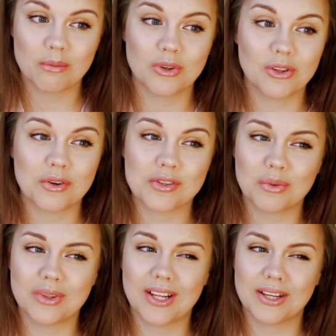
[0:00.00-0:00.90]
but there's
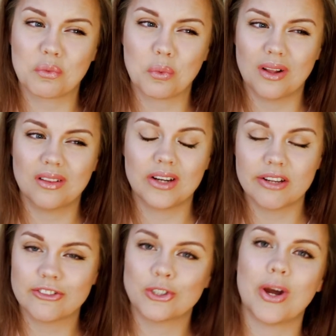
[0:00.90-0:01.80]
only like one that
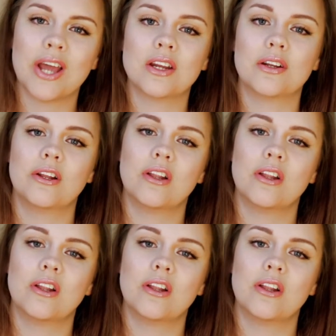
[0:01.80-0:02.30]
I've tried and I